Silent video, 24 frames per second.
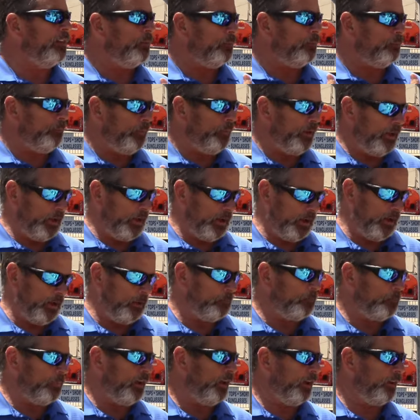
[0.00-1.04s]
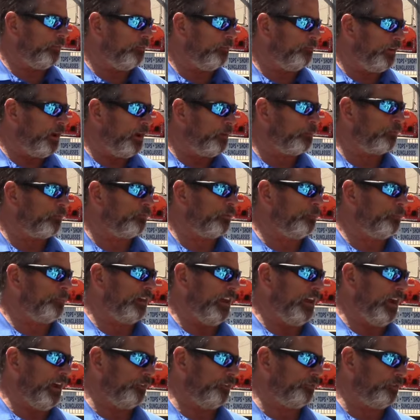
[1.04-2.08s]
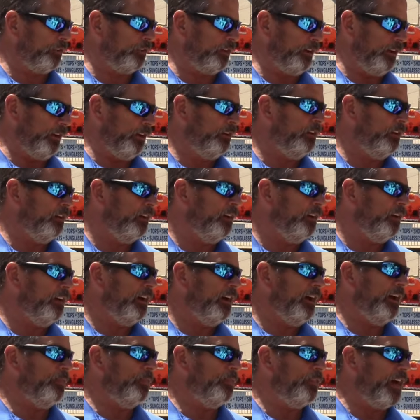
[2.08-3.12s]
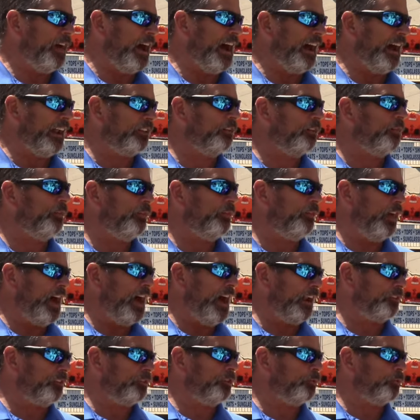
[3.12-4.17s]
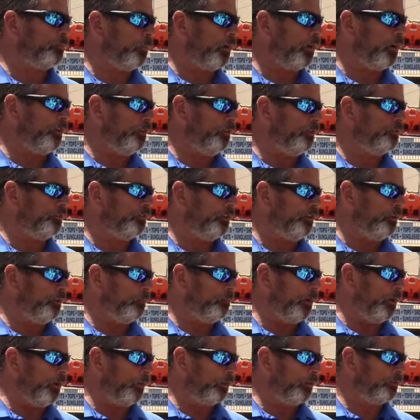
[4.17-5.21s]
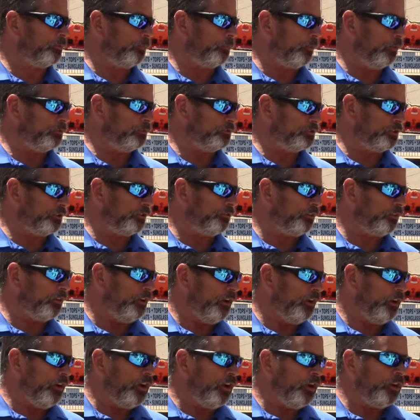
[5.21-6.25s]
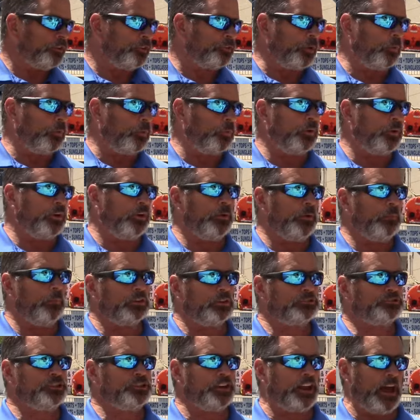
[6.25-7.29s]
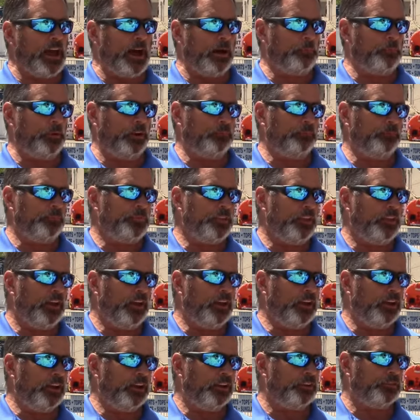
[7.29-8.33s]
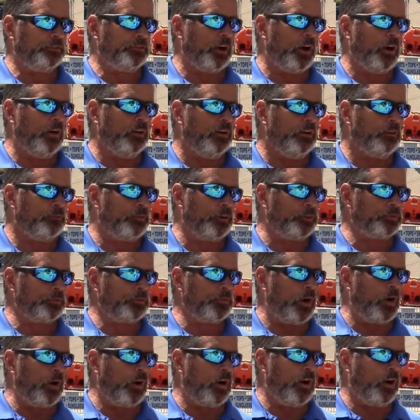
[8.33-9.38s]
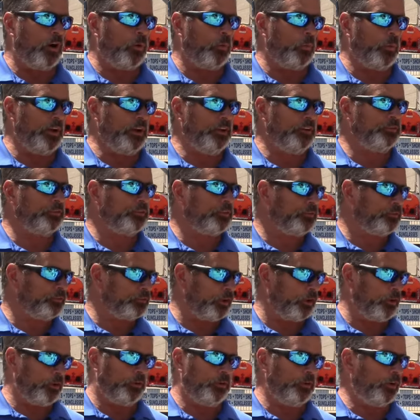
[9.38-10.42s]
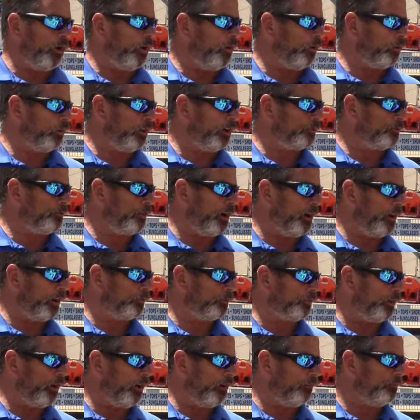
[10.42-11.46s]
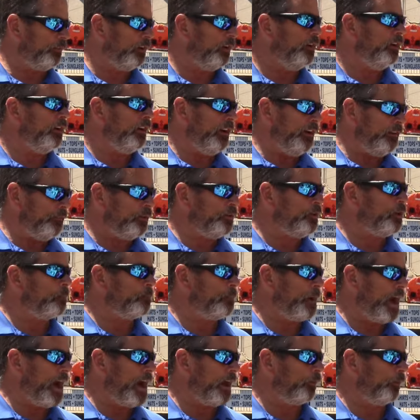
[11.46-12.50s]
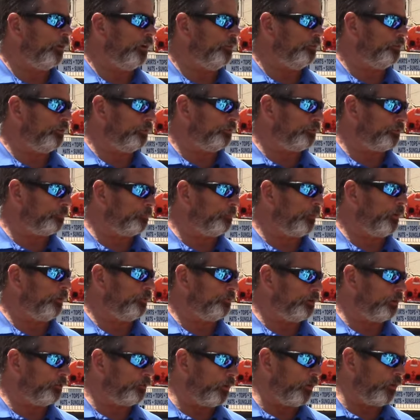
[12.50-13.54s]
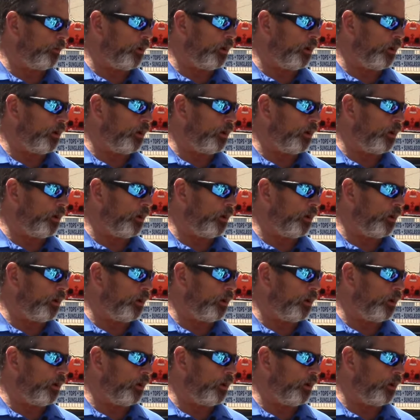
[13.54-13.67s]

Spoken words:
being the vapor from the gasoline. And that is where you see your boat explosions. So really what should happen is, first of all, always turn all electronics off. Even your batteries, it's smart to turn off.